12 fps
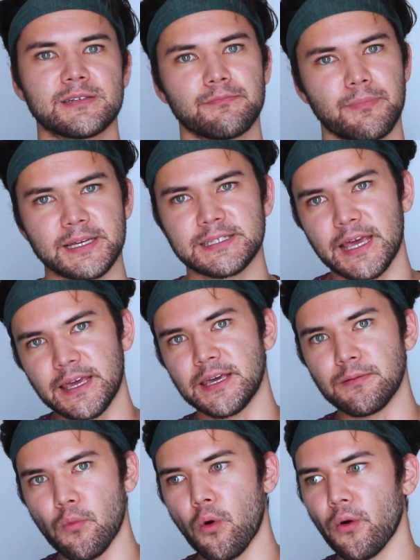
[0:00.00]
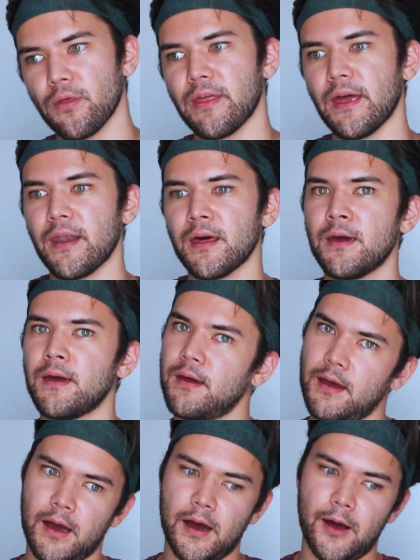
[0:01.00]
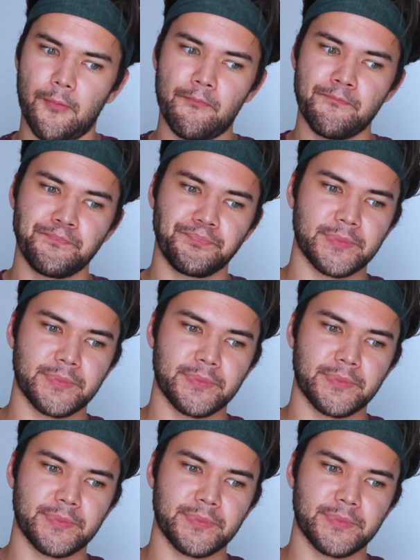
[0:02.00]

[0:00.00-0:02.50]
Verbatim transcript: by taking more than um,